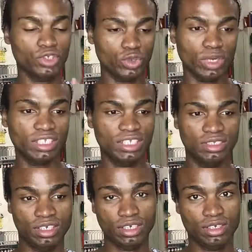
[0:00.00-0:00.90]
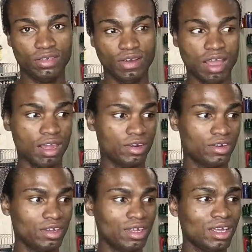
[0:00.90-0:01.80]
for doing what he did
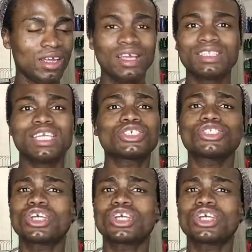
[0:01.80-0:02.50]
and they